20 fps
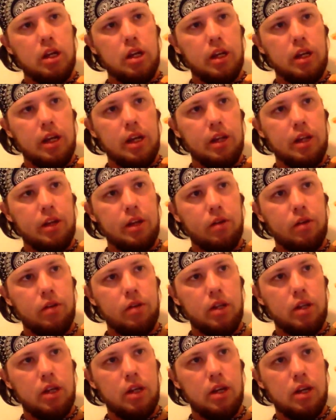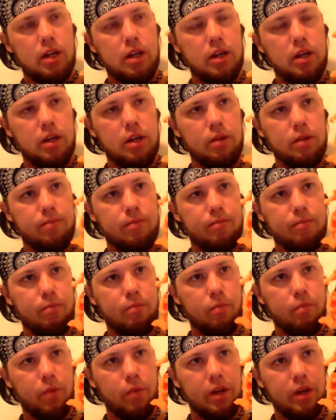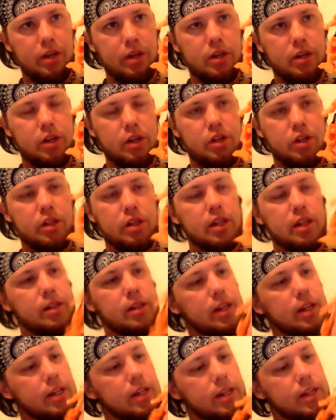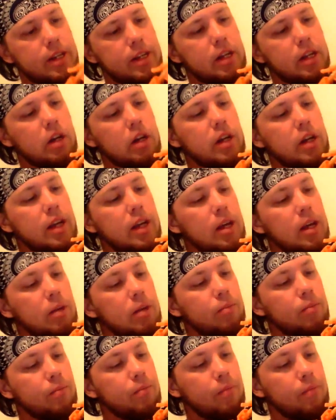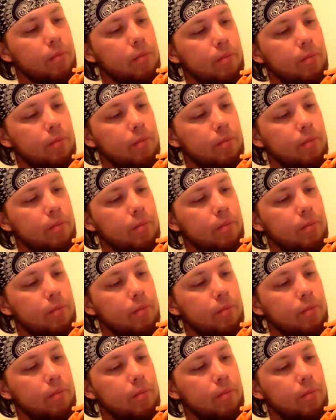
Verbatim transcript: Now, the only rendition that they did on him